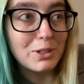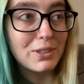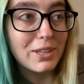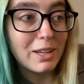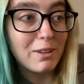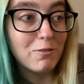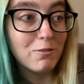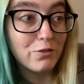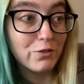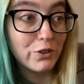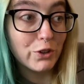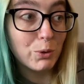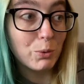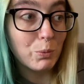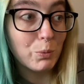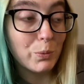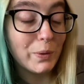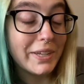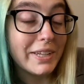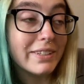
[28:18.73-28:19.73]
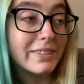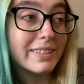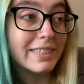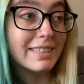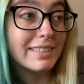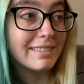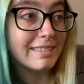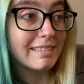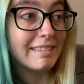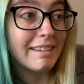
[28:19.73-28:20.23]
Like, for real,
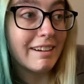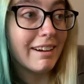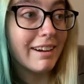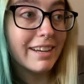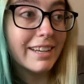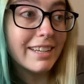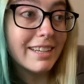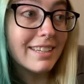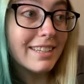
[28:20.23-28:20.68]
it's not